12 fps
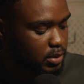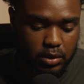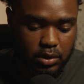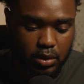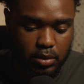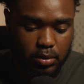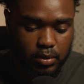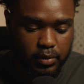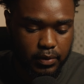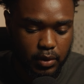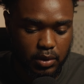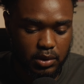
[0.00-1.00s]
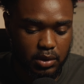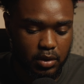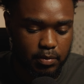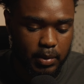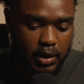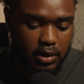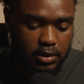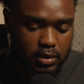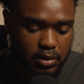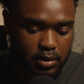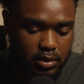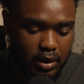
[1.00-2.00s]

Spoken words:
So for the softbox,